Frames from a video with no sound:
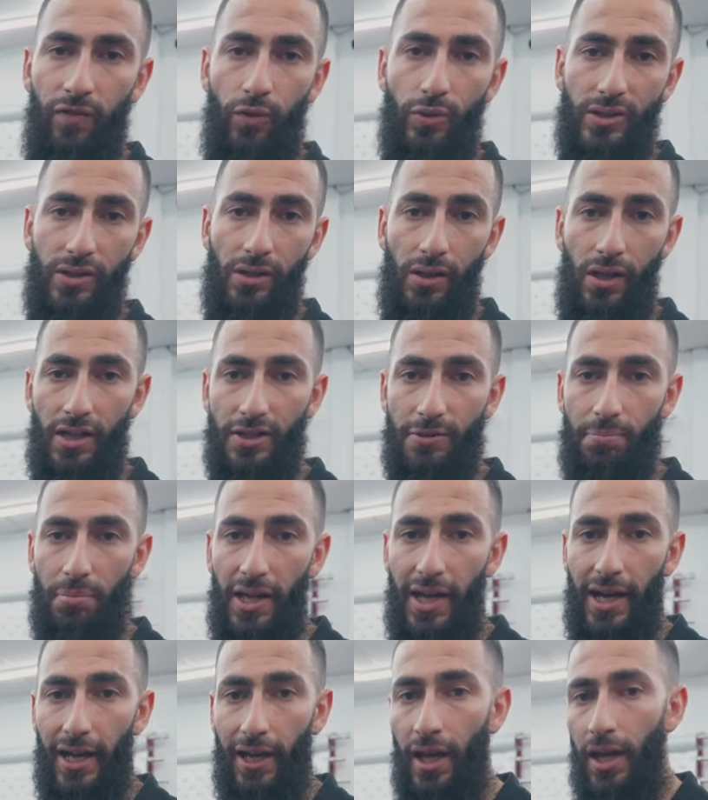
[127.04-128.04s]
was gloss
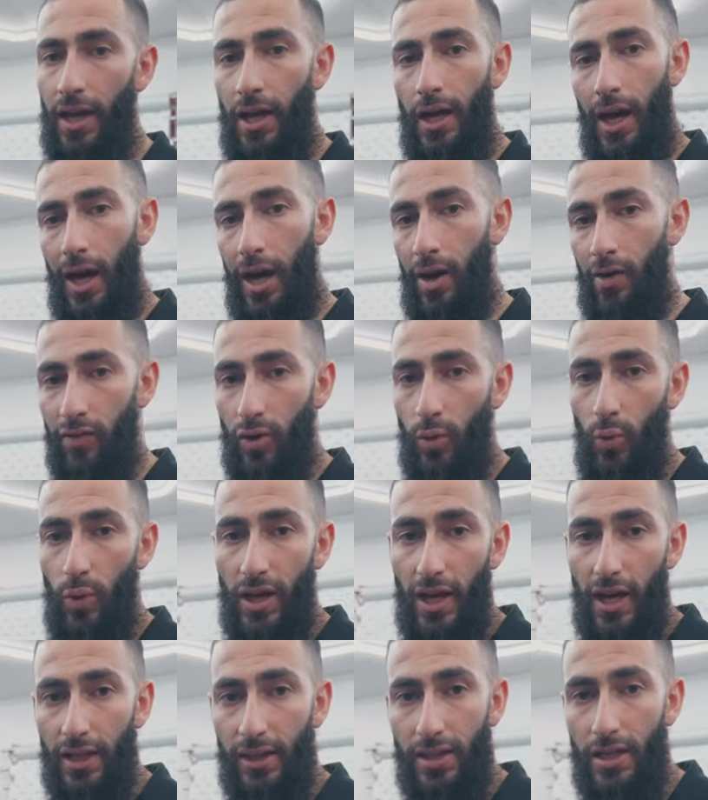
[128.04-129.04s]
black. However, we
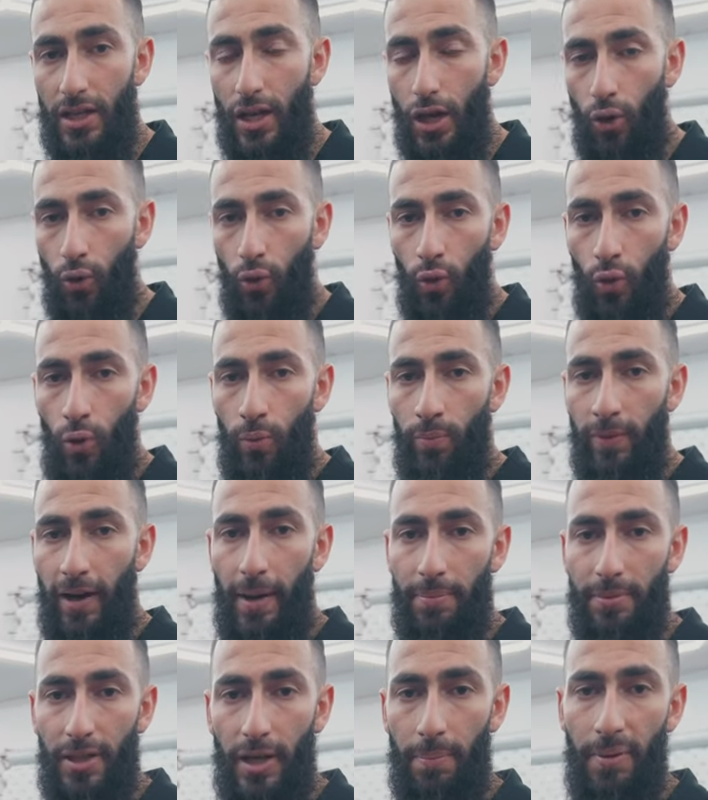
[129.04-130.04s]
got the chrome
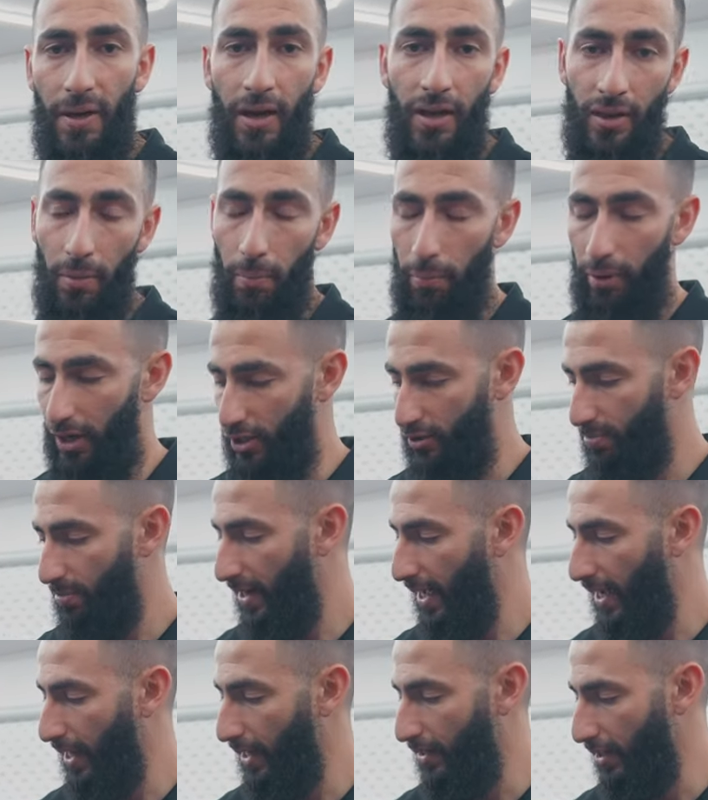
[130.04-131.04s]
wrapped up in the brush
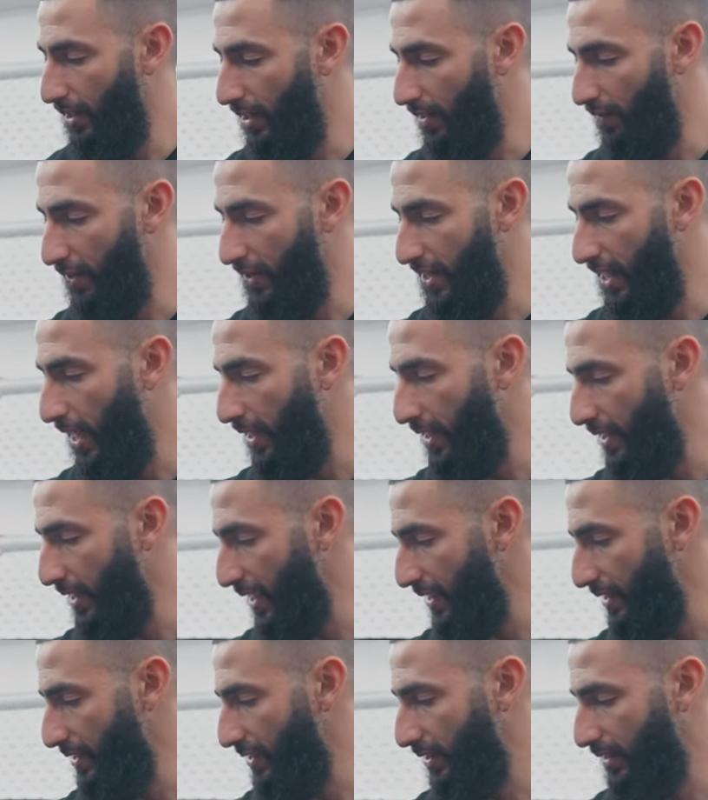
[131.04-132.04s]
black to give it that
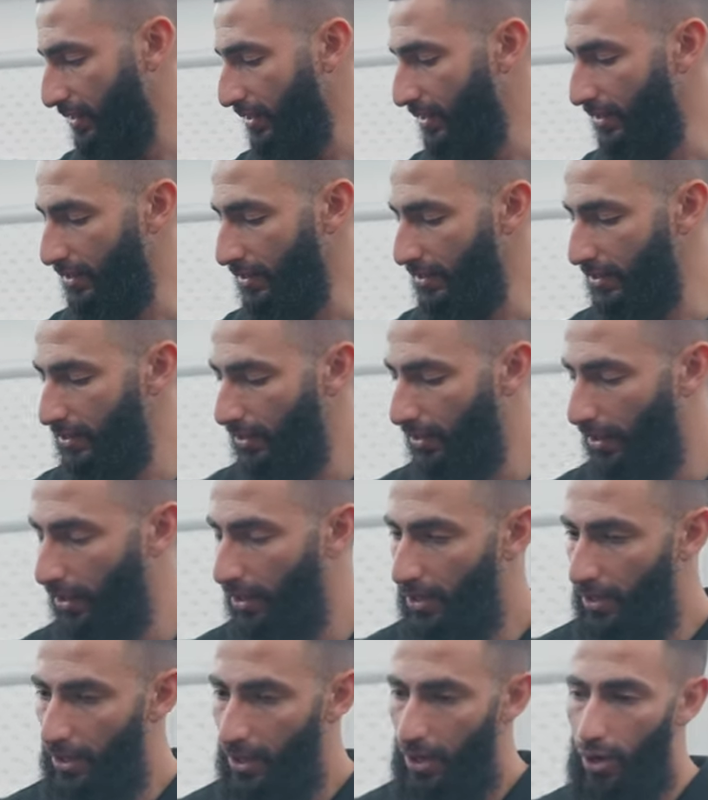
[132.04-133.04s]
nice clean look.
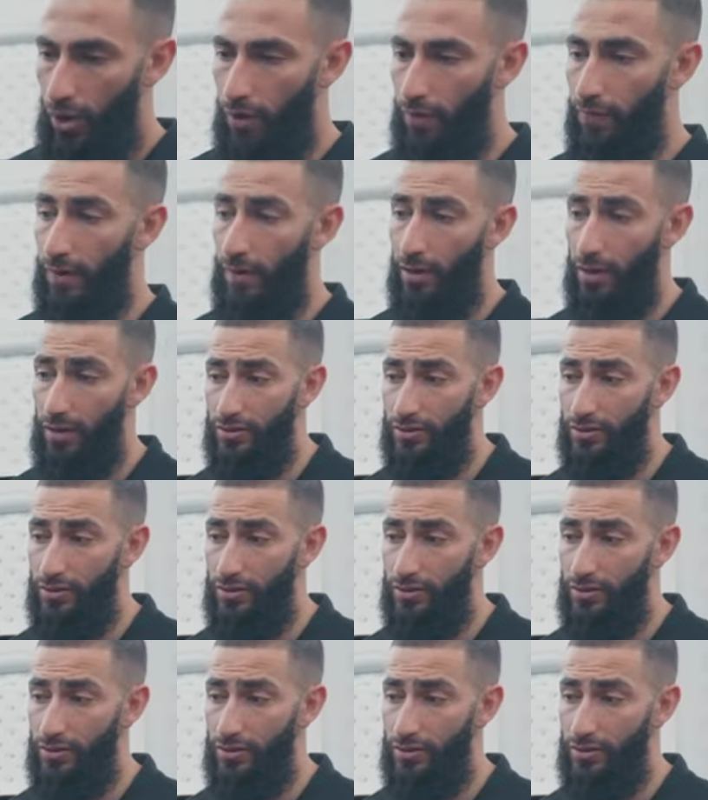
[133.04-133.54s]
Overall,